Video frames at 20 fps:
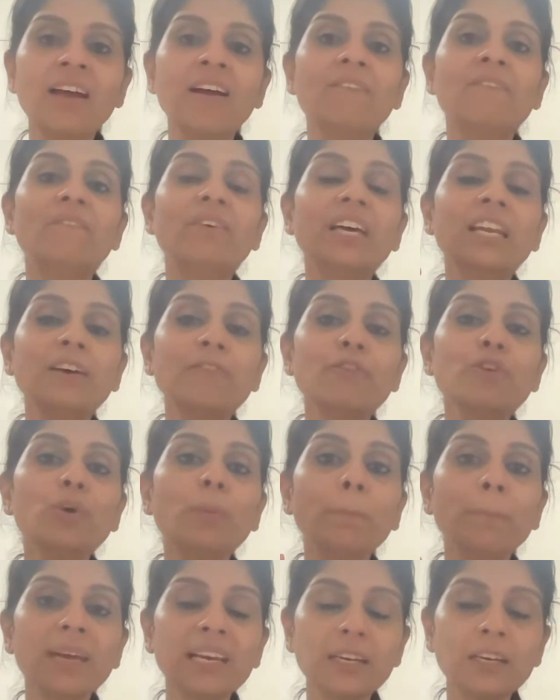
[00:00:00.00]
Whenever you
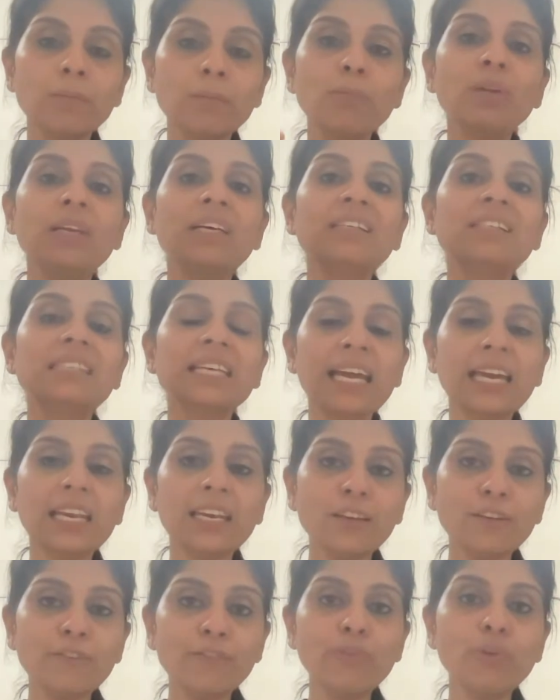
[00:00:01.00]
metabolize
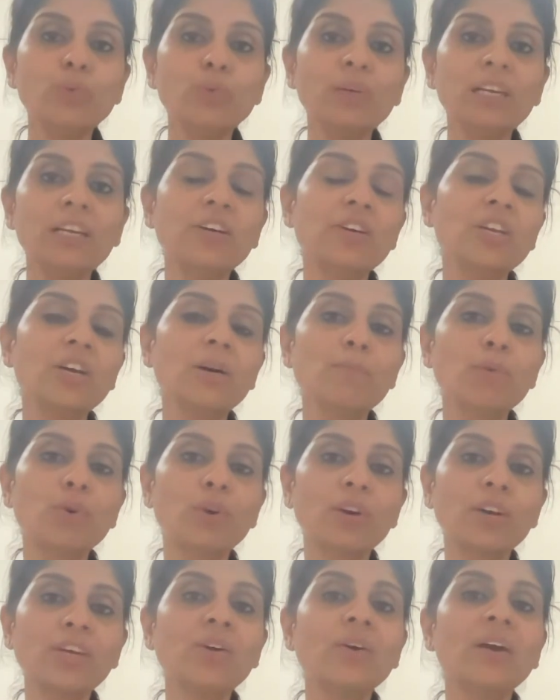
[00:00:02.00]
any fuel in your
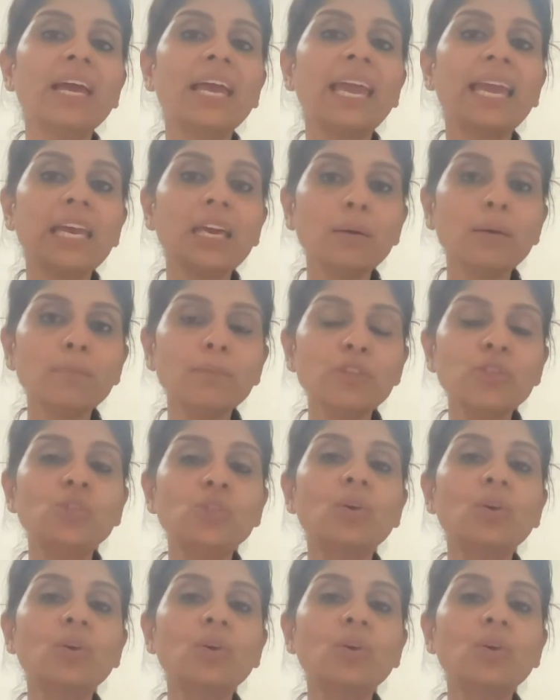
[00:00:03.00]
body, your aim is to